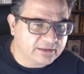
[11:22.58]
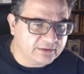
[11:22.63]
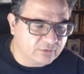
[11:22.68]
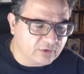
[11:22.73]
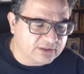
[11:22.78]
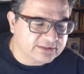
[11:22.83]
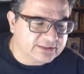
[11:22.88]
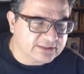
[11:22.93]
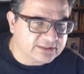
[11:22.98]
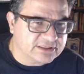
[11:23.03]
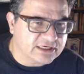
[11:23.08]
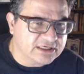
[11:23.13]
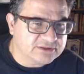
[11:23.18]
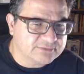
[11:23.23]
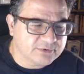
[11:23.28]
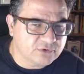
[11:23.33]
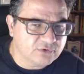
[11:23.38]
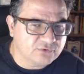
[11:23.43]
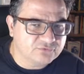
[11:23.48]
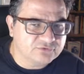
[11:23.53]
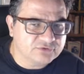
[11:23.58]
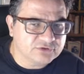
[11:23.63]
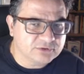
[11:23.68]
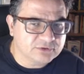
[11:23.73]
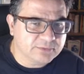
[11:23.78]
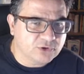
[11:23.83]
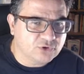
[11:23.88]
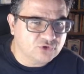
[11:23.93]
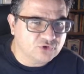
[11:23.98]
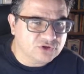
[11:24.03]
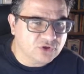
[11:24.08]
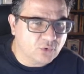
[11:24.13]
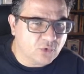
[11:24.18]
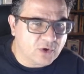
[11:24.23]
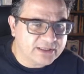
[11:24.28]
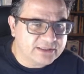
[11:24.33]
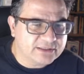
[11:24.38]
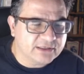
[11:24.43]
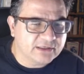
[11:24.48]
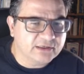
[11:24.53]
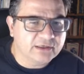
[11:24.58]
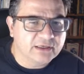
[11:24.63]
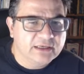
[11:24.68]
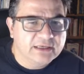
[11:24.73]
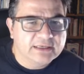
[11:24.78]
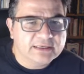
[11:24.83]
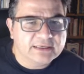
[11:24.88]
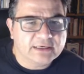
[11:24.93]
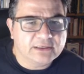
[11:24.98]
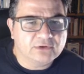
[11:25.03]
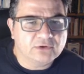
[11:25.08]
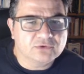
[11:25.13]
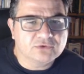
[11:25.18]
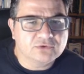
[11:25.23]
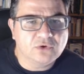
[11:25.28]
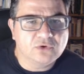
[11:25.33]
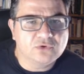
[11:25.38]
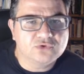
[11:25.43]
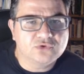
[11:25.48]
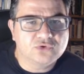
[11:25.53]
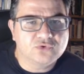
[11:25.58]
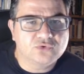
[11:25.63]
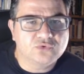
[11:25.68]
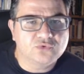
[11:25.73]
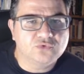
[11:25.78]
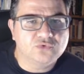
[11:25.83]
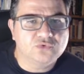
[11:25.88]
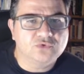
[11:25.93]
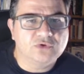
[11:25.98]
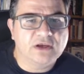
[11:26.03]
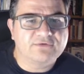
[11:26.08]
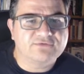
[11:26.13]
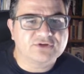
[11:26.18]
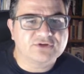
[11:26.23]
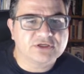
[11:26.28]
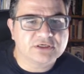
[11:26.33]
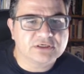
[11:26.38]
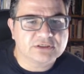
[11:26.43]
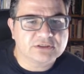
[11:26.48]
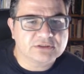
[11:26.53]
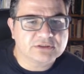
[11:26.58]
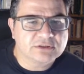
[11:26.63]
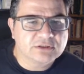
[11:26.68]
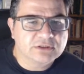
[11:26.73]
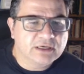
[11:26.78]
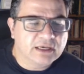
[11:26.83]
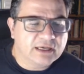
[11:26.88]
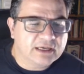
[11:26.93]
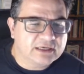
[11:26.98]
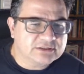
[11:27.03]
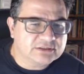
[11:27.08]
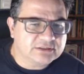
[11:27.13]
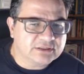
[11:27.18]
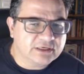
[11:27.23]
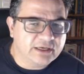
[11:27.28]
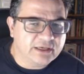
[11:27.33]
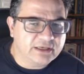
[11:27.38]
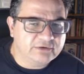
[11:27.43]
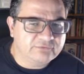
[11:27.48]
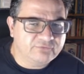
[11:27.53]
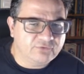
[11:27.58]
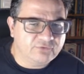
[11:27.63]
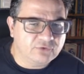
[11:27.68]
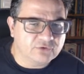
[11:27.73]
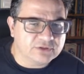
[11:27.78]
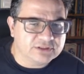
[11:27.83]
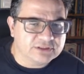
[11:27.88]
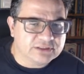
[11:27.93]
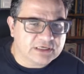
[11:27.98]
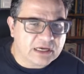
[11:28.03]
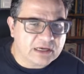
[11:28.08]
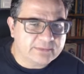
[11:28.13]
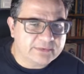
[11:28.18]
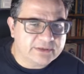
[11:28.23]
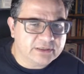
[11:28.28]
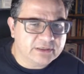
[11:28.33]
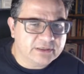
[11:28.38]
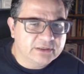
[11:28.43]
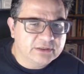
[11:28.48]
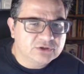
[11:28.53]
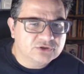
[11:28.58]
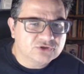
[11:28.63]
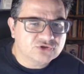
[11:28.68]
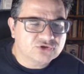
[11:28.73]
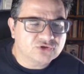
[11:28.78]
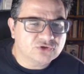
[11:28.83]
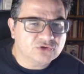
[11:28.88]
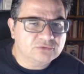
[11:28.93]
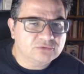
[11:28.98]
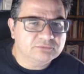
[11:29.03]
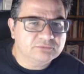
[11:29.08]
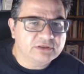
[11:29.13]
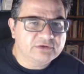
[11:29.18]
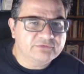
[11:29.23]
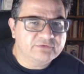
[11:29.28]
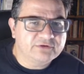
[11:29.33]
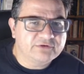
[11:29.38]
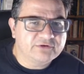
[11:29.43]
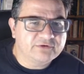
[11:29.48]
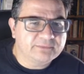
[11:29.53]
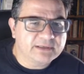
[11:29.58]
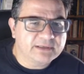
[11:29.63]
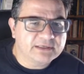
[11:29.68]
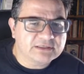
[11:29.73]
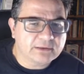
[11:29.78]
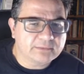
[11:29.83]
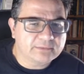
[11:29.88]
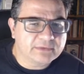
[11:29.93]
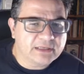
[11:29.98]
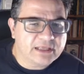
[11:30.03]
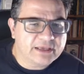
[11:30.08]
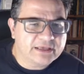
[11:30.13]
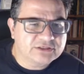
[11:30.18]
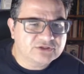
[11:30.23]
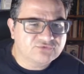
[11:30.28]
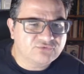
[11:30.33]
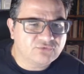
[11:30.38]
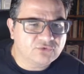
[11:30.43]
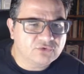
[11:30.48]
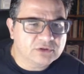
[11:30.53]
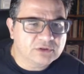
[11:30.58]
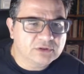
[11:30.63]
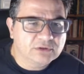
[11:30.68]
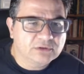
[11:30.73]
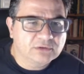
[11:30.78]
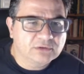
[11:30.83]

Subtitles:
white resigns because the white king cannot go to f6 as f4 is coming. So even if he plays some h4,